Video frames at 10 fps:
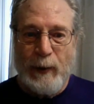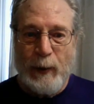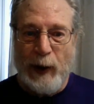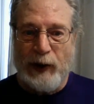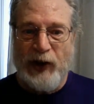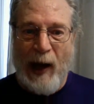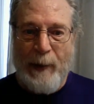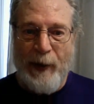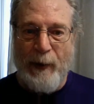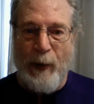Well,
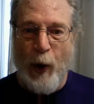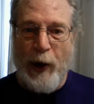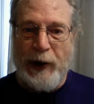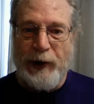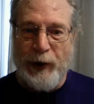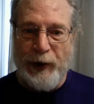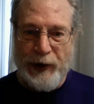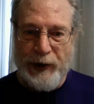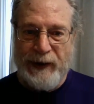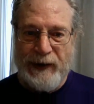top of the morning to
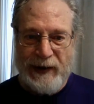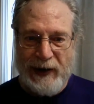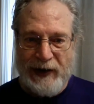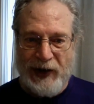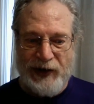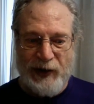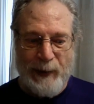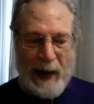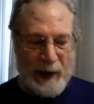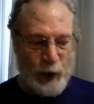you. It's just
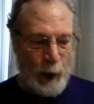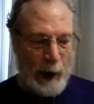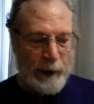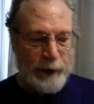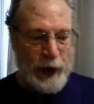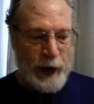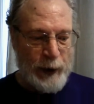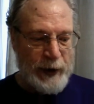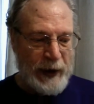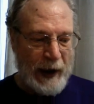about 12
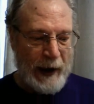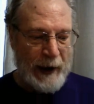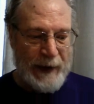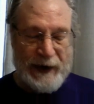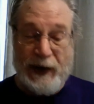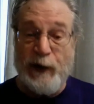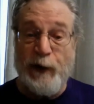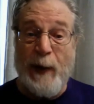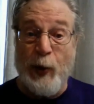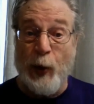noon on this is
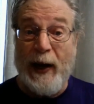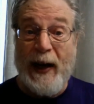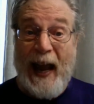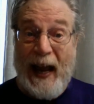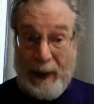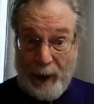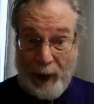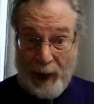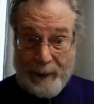February 8th.